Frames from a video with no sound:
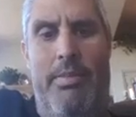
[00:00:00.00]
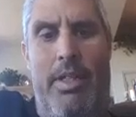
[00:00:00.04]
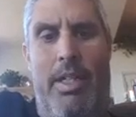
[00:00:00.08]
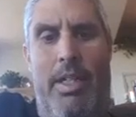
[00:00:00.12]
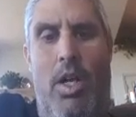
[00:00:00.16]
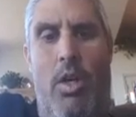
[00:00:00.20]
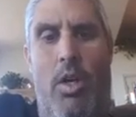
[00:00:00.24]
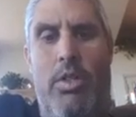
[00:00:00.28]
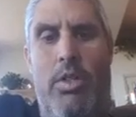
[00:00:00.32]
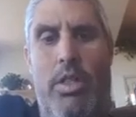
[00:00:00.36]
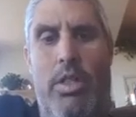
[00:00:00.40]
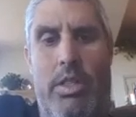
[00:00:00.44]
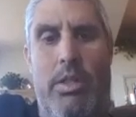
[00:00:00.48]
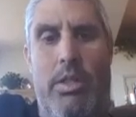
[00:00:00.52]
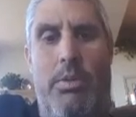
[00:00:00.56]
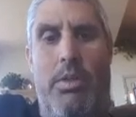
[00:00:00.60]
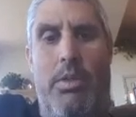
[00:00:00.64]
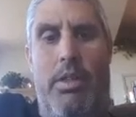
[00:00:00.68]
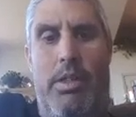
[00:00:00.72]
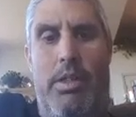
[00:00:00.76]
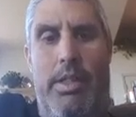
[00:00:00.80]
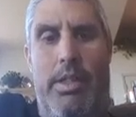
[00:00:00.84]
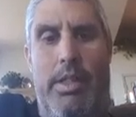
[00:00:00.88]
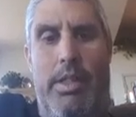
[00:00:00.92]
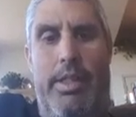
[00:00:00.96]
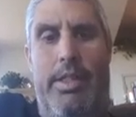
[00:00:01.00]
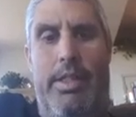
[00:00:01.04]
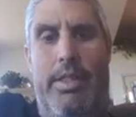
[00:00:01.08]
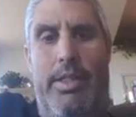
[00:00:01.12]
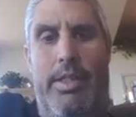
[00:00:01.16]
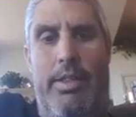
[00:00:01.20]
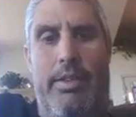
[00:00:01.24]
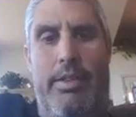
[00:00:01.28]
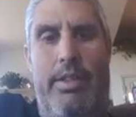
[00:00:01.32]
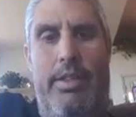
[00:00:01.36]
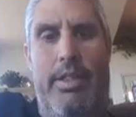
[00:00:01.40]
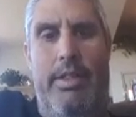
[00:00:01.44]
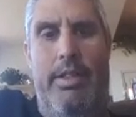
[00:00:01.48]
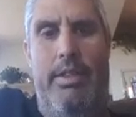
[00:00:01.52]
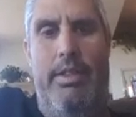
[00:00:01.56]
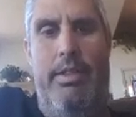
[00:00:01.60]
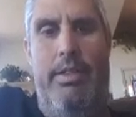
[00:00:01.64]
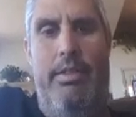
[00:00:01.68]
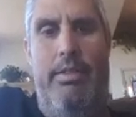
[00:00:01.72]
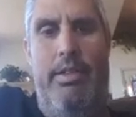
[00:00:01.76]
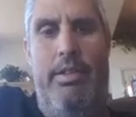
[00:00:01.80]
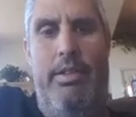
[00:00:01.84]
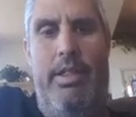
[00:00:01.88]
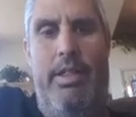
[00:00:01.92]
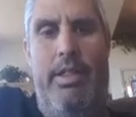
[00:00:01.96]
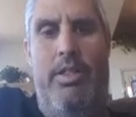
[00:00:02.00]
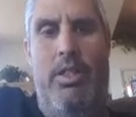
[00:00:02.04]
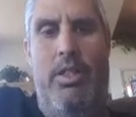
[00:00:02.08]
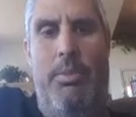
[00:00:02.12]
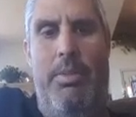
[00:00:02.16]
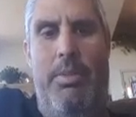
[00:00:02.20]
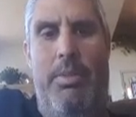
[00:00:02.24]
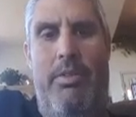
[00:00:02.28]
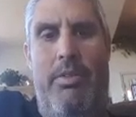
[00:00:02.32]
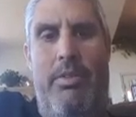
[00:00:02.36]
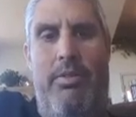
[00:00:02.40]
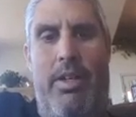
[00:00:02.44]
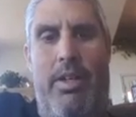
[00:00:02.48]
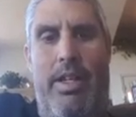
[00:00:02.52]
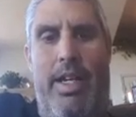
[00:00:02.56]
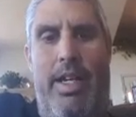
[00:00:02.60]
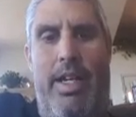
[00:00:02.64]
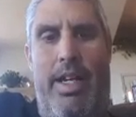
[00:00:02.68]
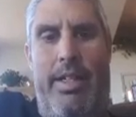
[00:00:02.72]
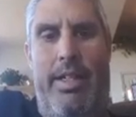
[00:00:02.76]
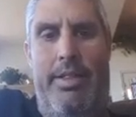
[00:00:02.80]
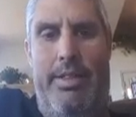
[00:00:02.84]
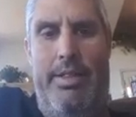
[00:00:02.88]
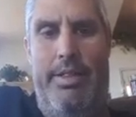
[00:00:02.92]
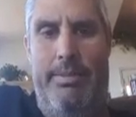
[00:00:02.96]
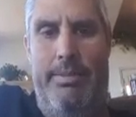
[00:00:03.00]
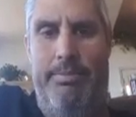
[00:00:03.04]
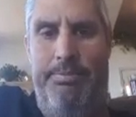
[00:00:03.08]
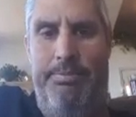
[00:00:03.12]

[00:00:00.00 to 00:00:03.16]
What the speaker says: Coaches are real good, so it should be fun nights.